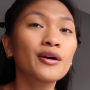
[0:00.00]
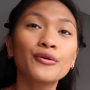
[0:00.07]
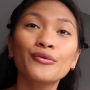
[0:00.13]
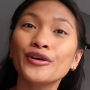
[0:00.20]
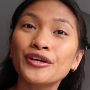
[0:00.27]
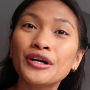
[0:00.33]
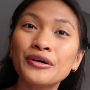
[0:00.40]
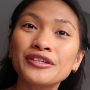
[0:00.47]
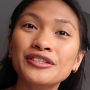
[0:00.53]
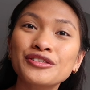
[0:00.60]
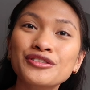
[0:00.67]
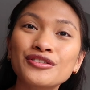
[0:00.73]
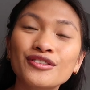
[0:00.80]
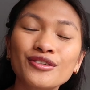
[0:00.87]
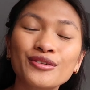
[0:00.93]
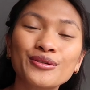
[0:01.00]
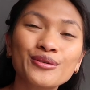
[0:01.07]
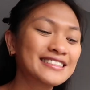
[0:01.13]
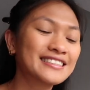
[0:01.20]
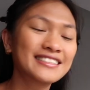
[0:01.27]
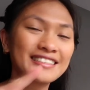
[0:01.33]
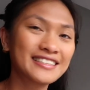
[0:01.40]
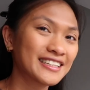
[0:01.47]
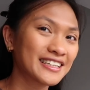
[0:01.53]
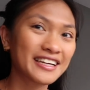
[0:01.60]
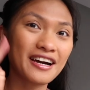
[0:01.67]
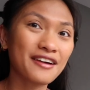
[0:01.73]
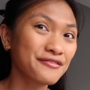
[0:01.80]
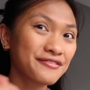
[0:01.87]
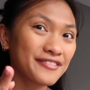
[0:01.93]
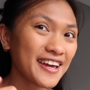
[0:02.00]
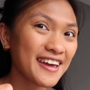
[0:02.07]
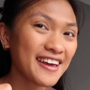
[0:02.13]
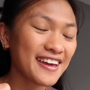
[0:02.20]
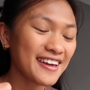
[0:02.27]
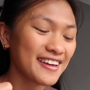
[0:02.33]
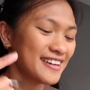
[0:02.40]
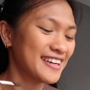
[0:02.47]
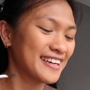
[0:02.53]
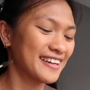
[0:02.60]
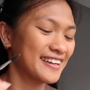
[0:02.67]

we're going to cafe